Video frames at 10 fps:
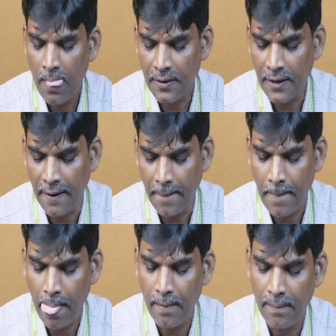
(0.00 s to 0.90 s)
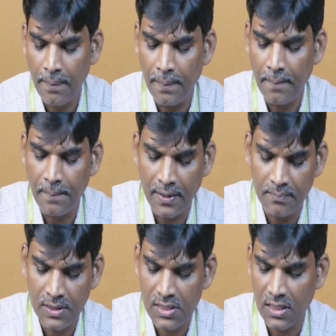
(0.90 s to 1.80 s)
Yeah,
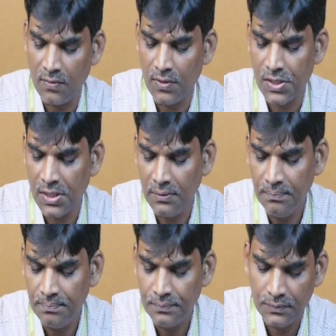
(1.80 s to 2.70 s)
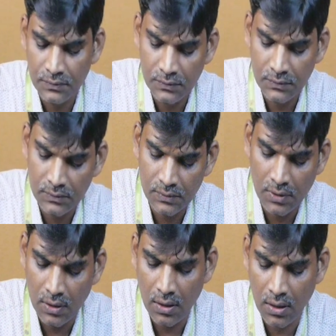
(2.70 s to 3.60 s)
from this equation,
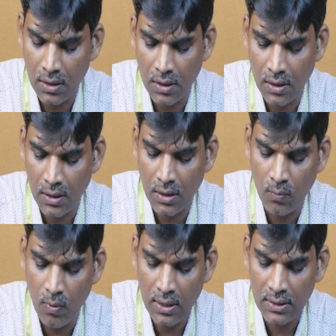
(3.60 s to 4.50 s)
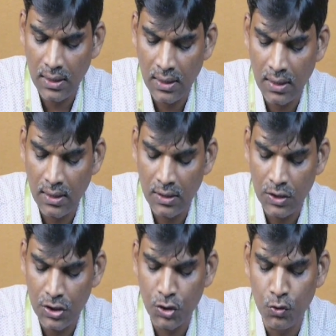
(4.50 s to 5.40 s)
what is the,
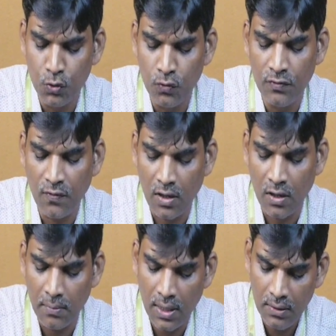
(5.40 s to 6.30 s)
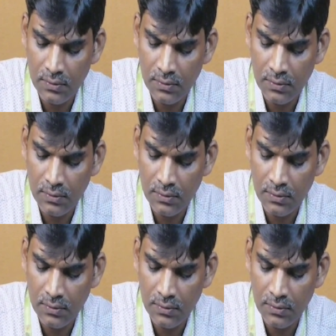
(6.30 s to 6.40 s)
it is a UV formula.